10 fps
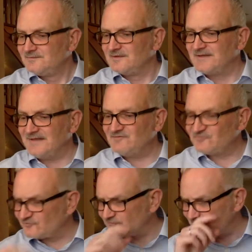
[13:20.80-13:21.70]
Again, this
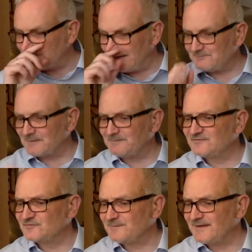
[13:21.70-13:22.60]
was an album I
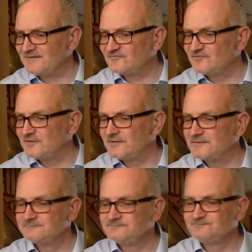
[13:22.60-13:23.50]
picked up last
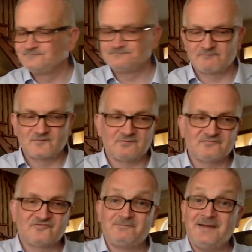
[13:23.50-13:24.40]
year
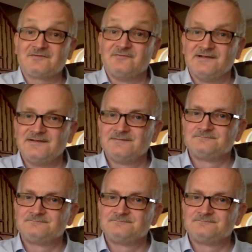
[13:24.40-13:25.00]
on spec, really,